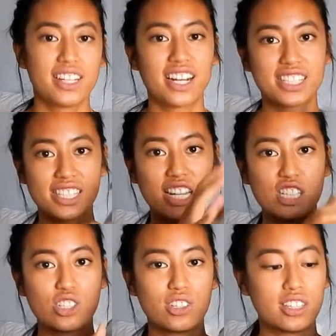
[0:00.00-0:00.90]
The next
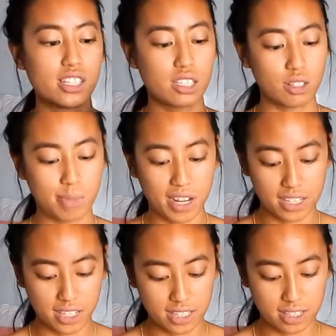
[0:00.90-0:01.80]
essential in this little
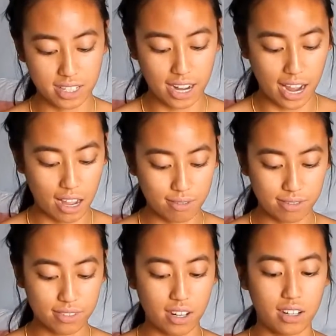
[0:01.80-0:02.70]
pocket that I have
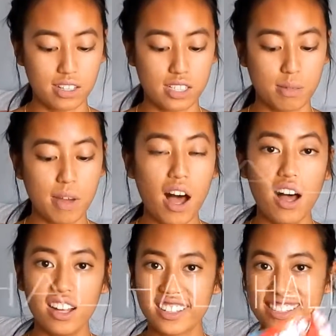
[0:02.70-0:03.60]
are some
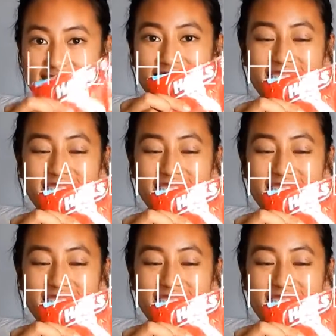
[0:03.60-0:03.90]
Halls.